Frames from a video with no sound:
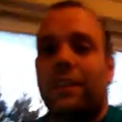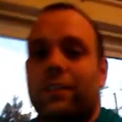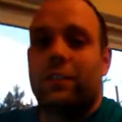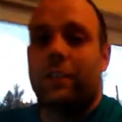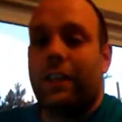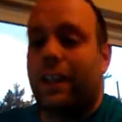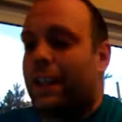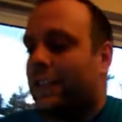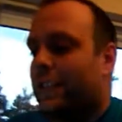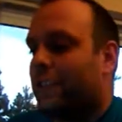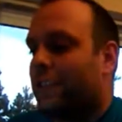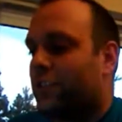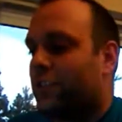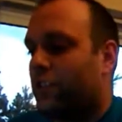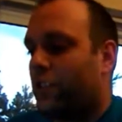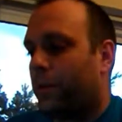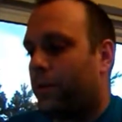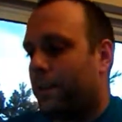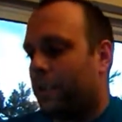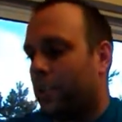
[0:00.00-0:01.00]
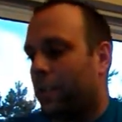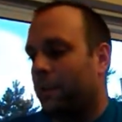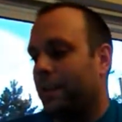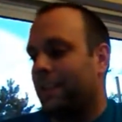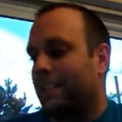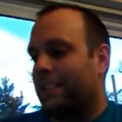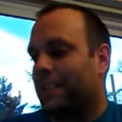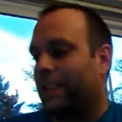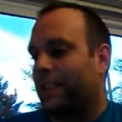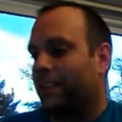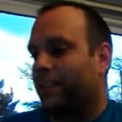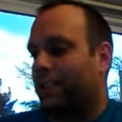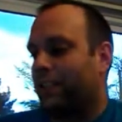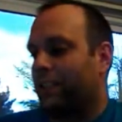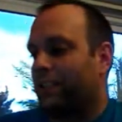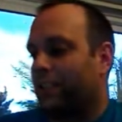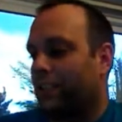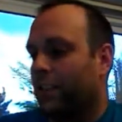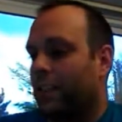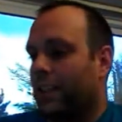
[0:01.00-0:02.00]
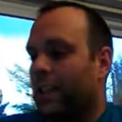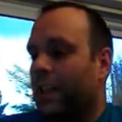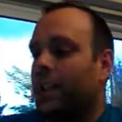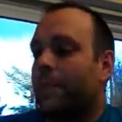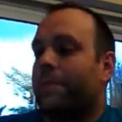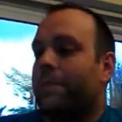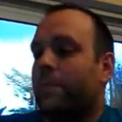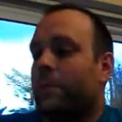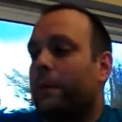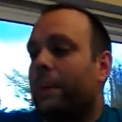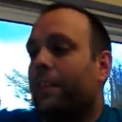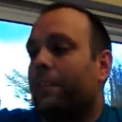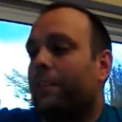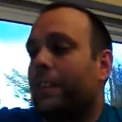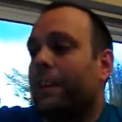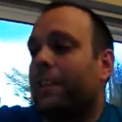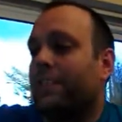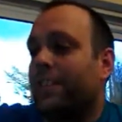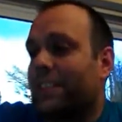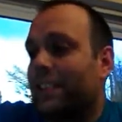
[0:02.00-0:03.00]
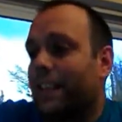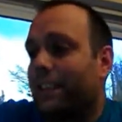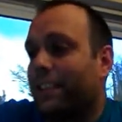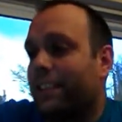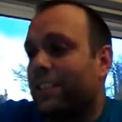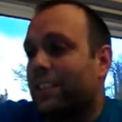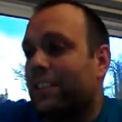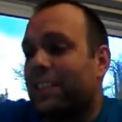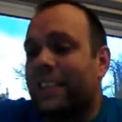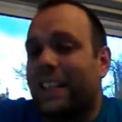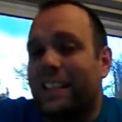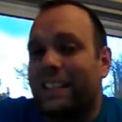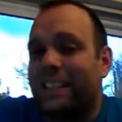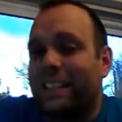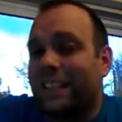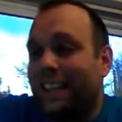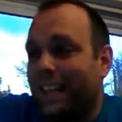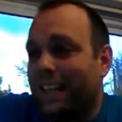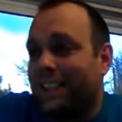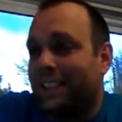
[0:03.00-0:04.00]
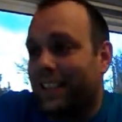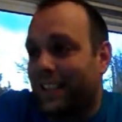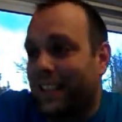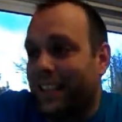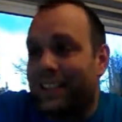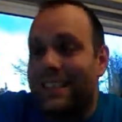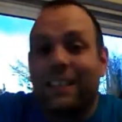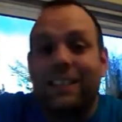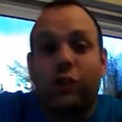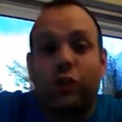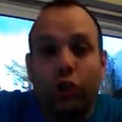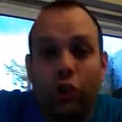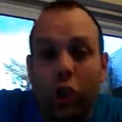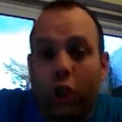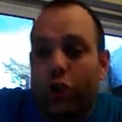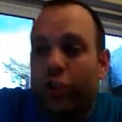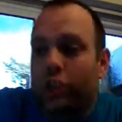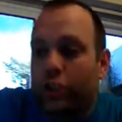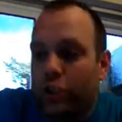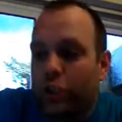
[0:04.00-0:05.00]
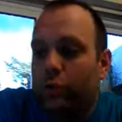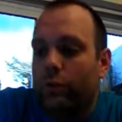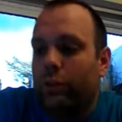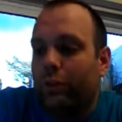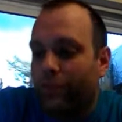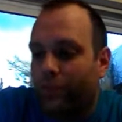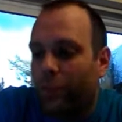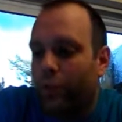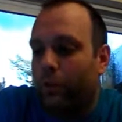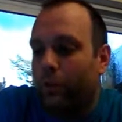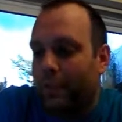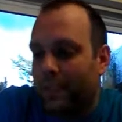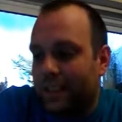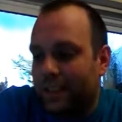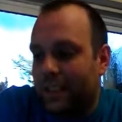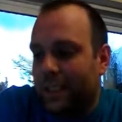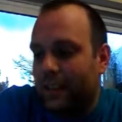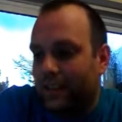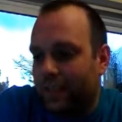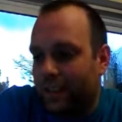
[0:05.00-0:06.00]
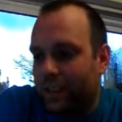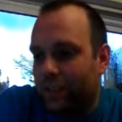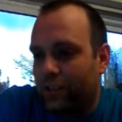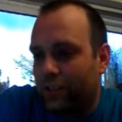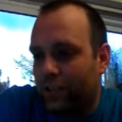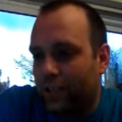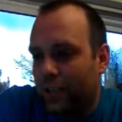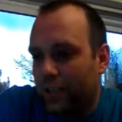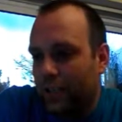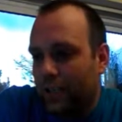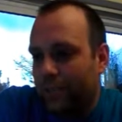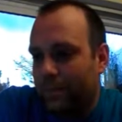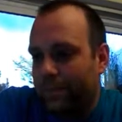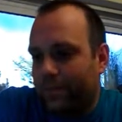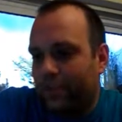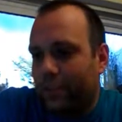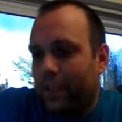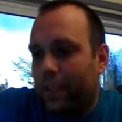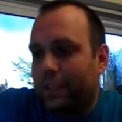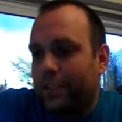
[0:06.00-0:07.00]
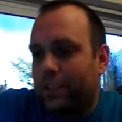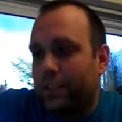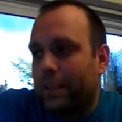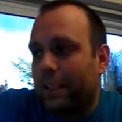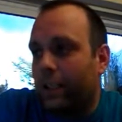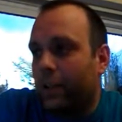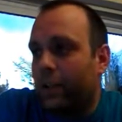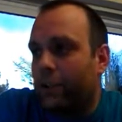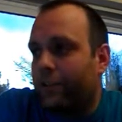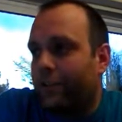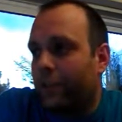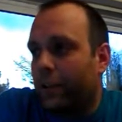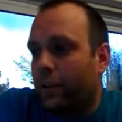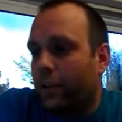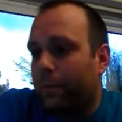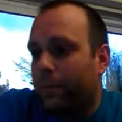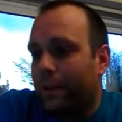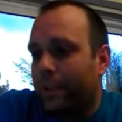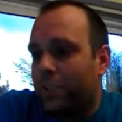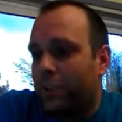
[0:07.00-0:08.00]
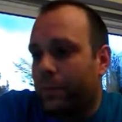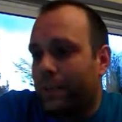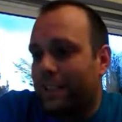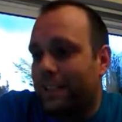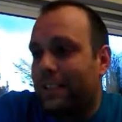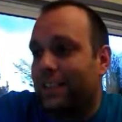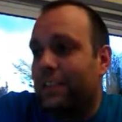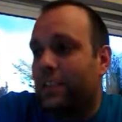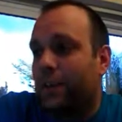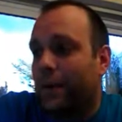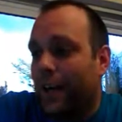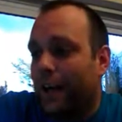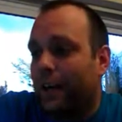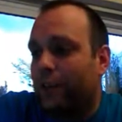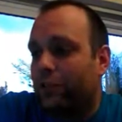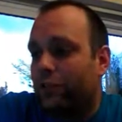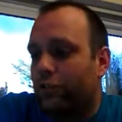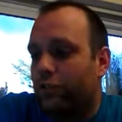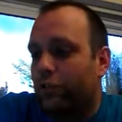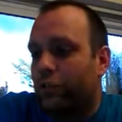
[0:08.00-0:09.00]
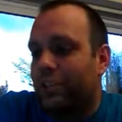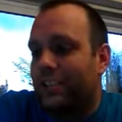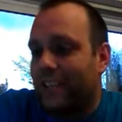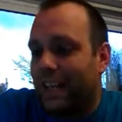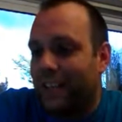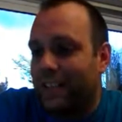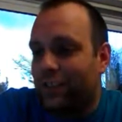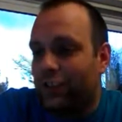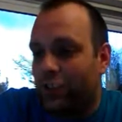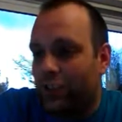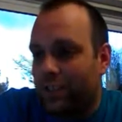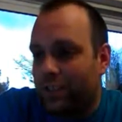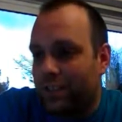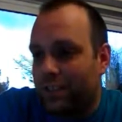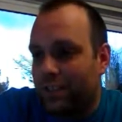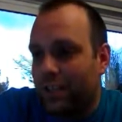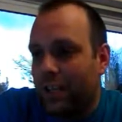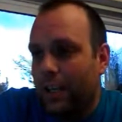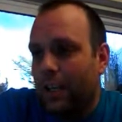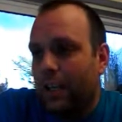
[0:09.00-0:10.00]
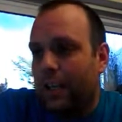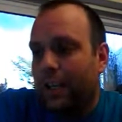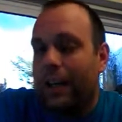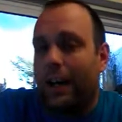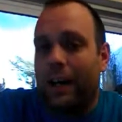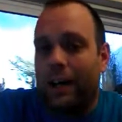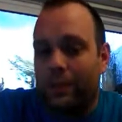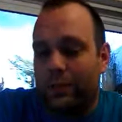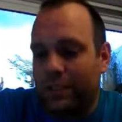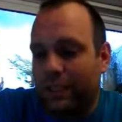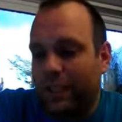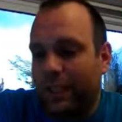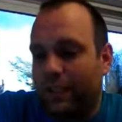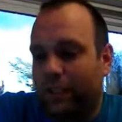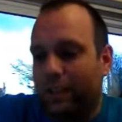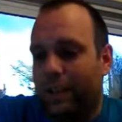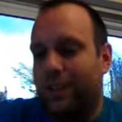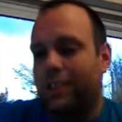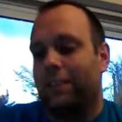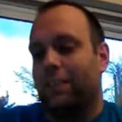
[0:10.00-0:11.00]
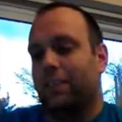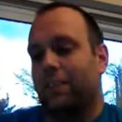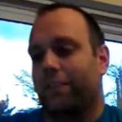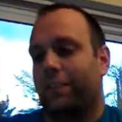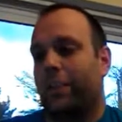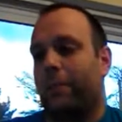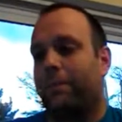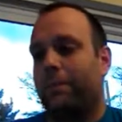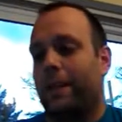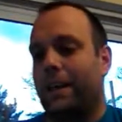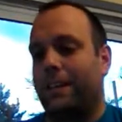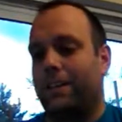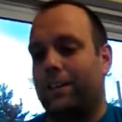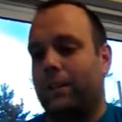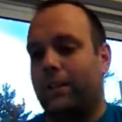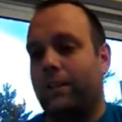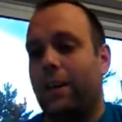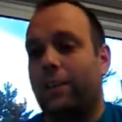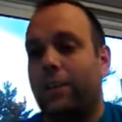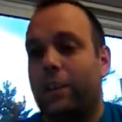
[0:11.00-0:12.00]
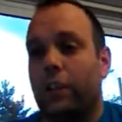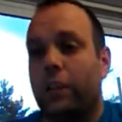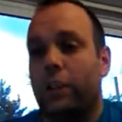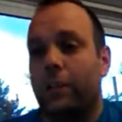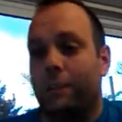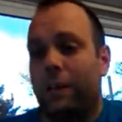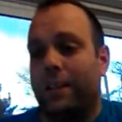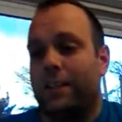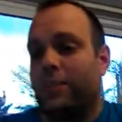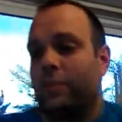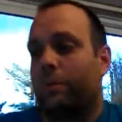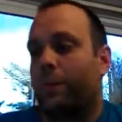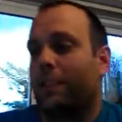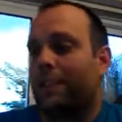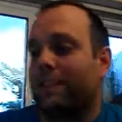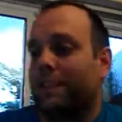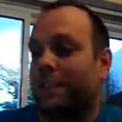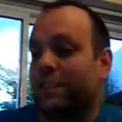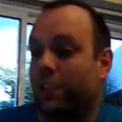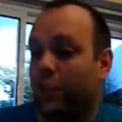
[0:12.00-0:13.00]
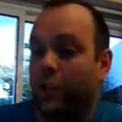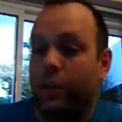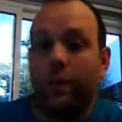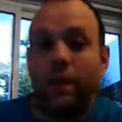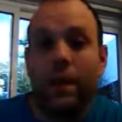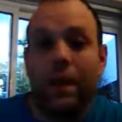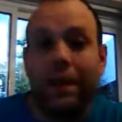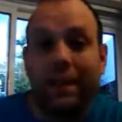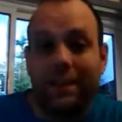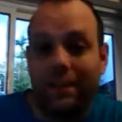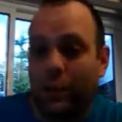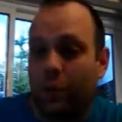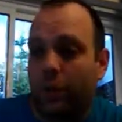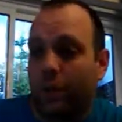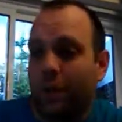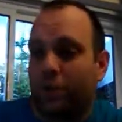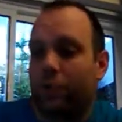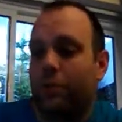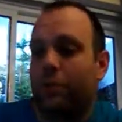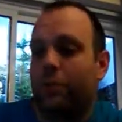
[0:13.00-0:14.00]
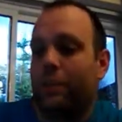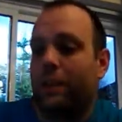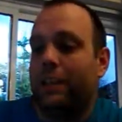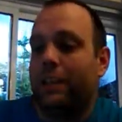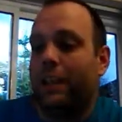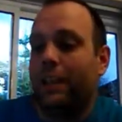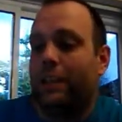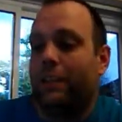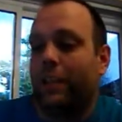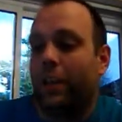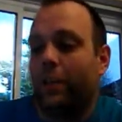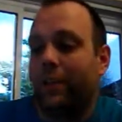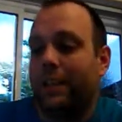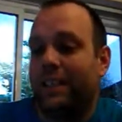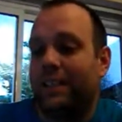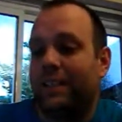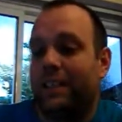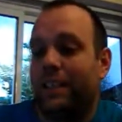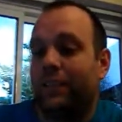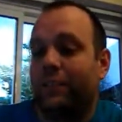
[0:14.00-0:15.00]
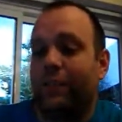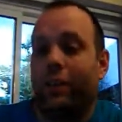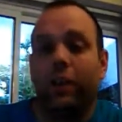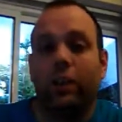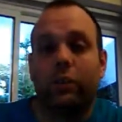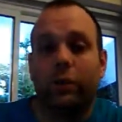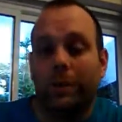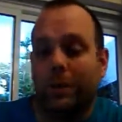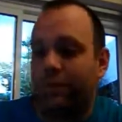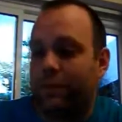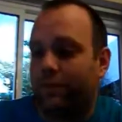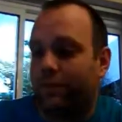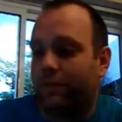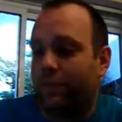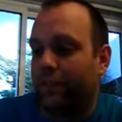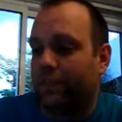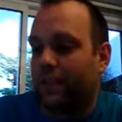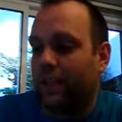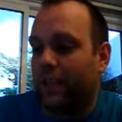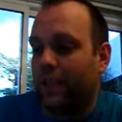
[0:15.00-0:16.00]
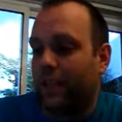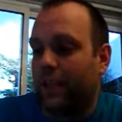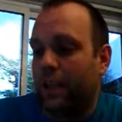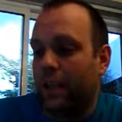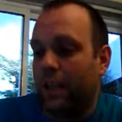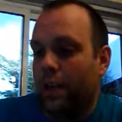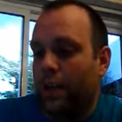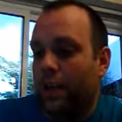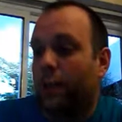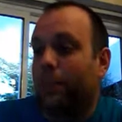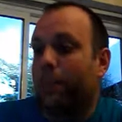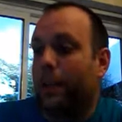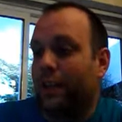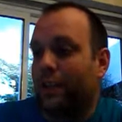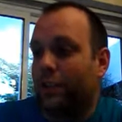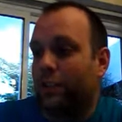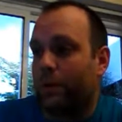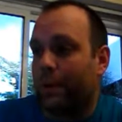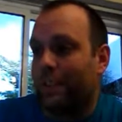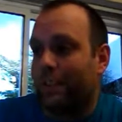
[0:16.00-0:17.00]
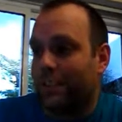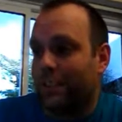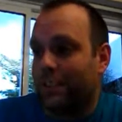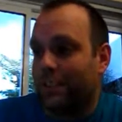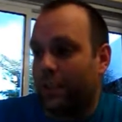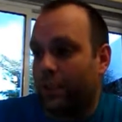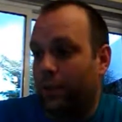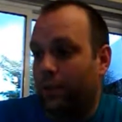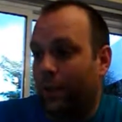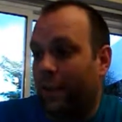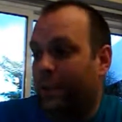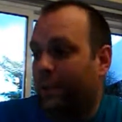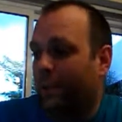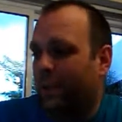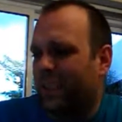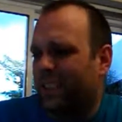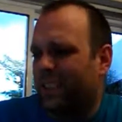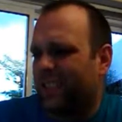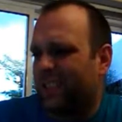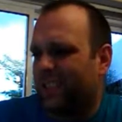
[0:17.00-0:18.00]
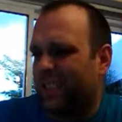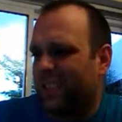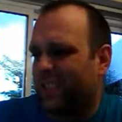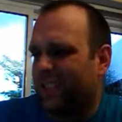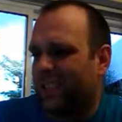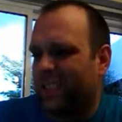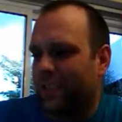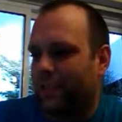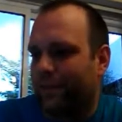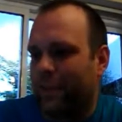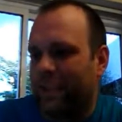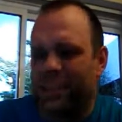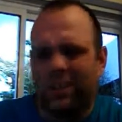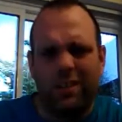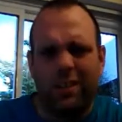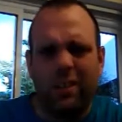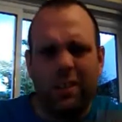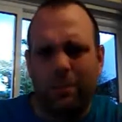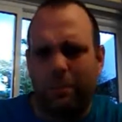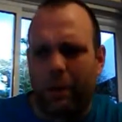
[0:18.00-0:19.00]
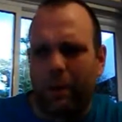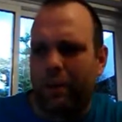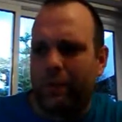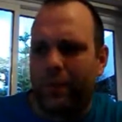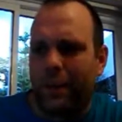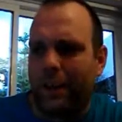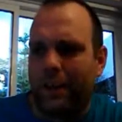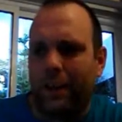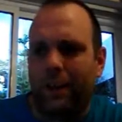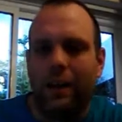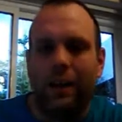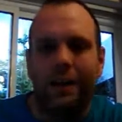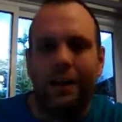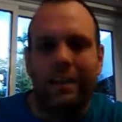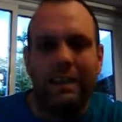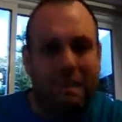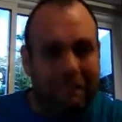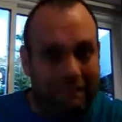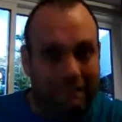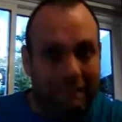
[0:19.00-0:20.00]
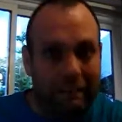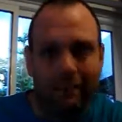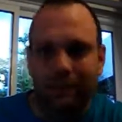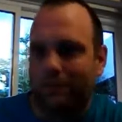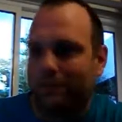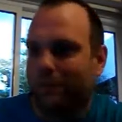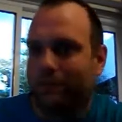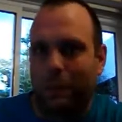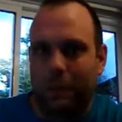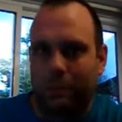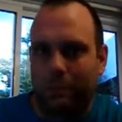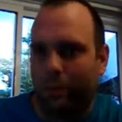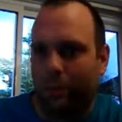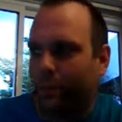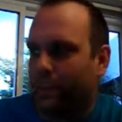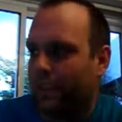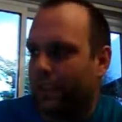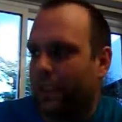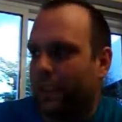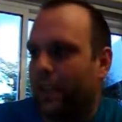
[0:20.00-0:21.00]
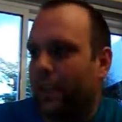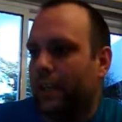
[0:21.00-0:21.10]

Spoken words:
So that is showing you acceleration, where the rate of acceleration is getting less and less. That's non-uniform acceleration. Okay, so it goes through on page 22 how to draw tangents and how to get gradients from that. So if you have a look at page 22, there's a question as well you can have a go at yourself on question 15 on page 22 and question 16. In fact, just do them both. Why not? Press pause.